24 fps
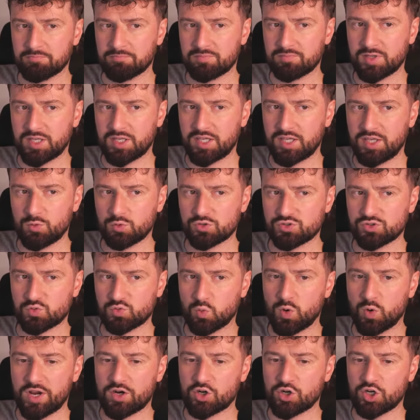he
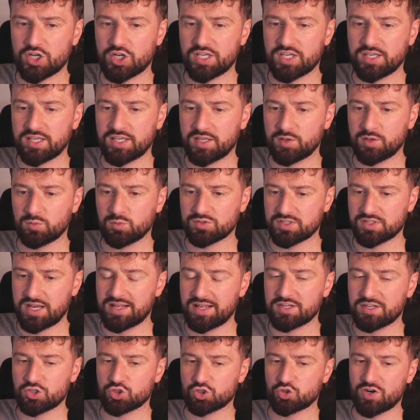was
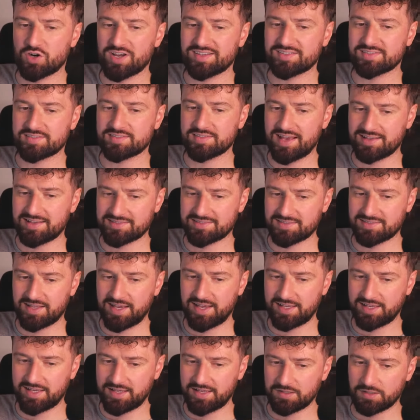kind of dressed as
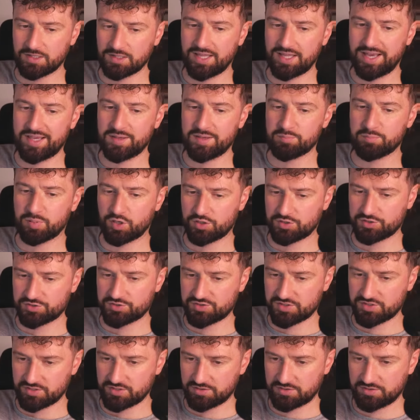like a lay
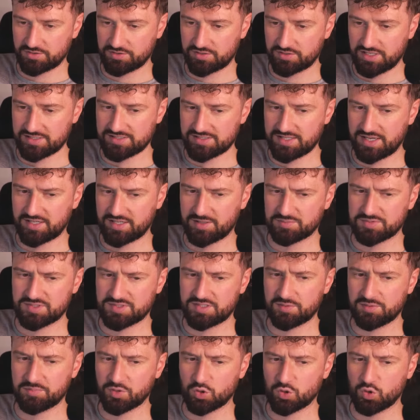person, as like a
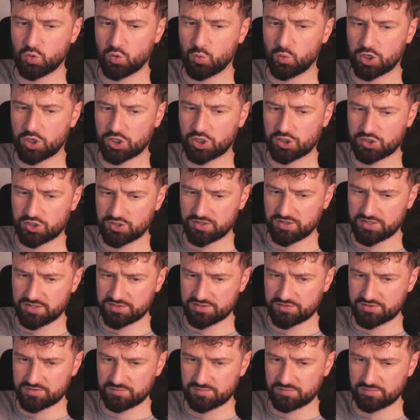typical worker in
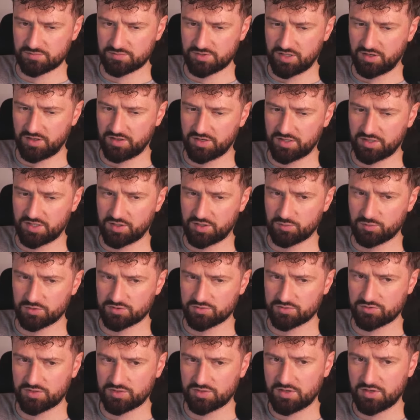this, and he
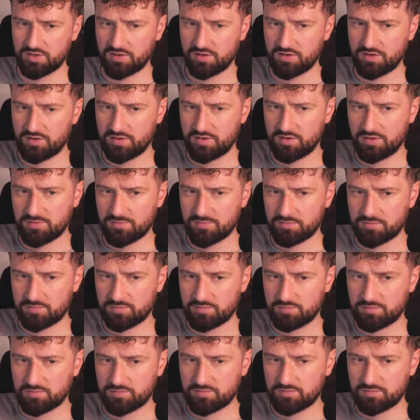was,
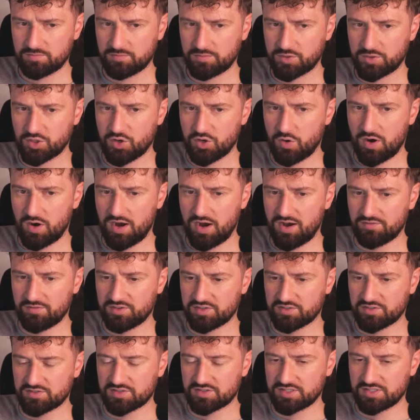you know,
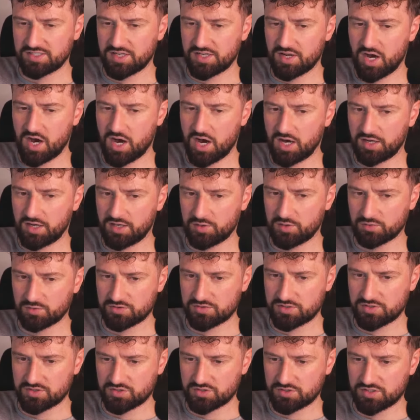obviously not. He was
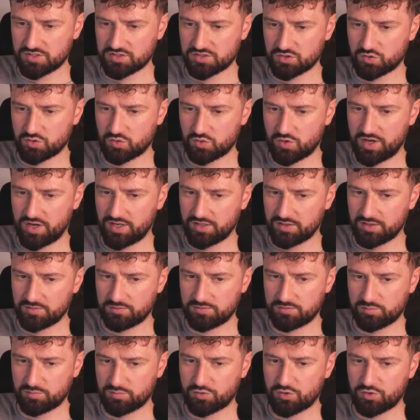this great
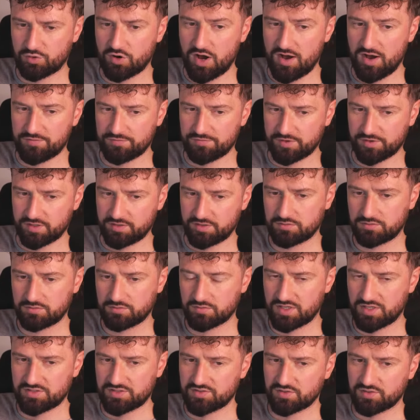prophet,
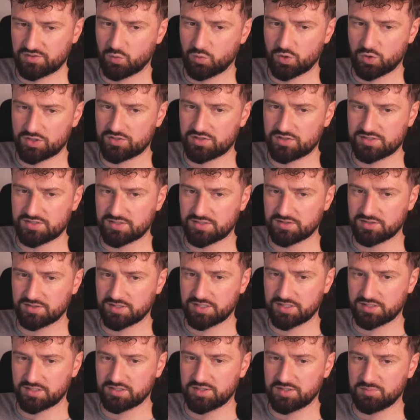right? So the word doesn't
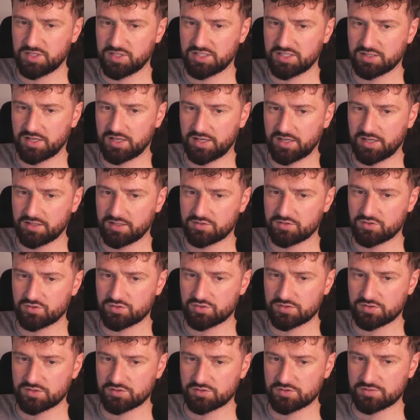literally mean like
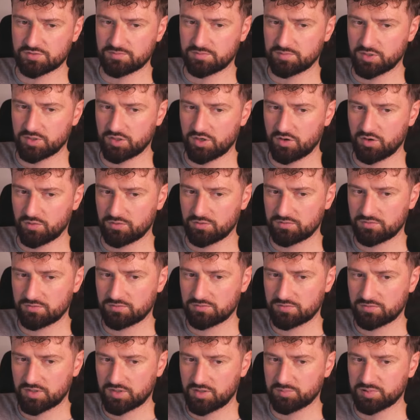just you know,
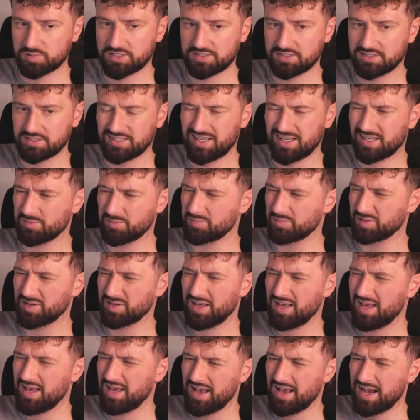completely naked. But
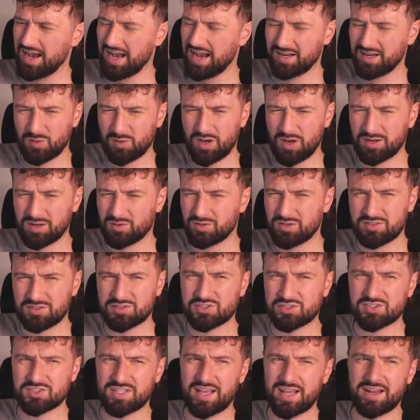I don't
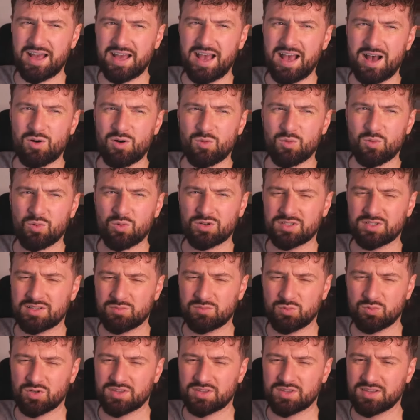understand how what
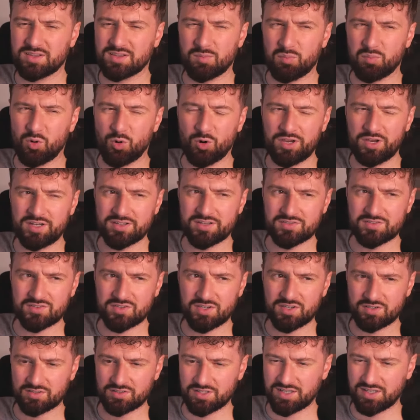the point is
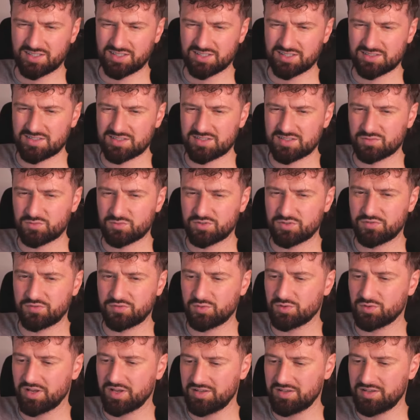here. Like, this doesn't
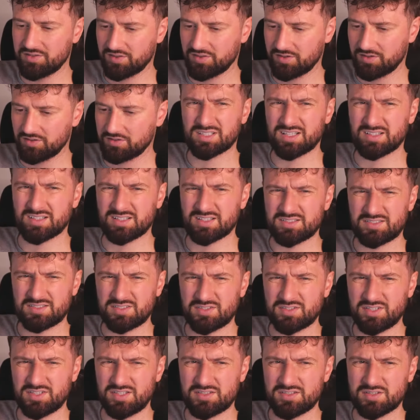refute anything. Let's
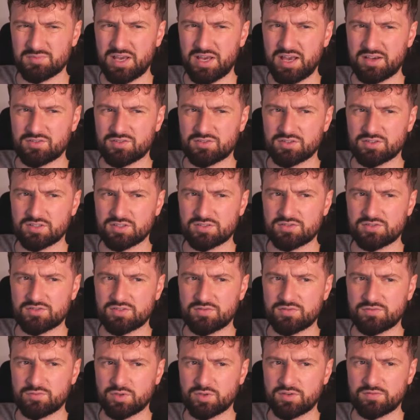see
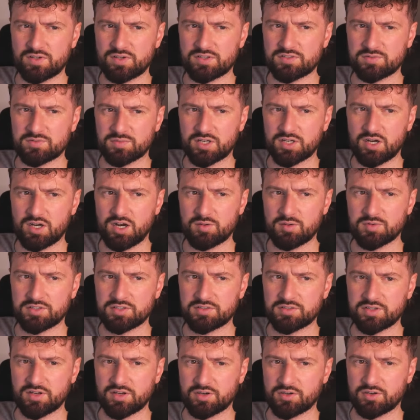if we can find some
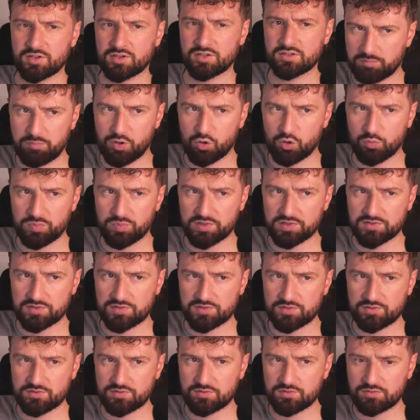commentary.
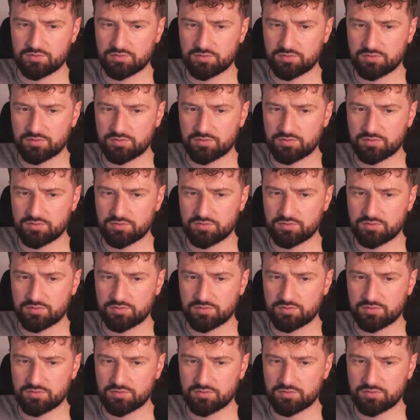Pulpits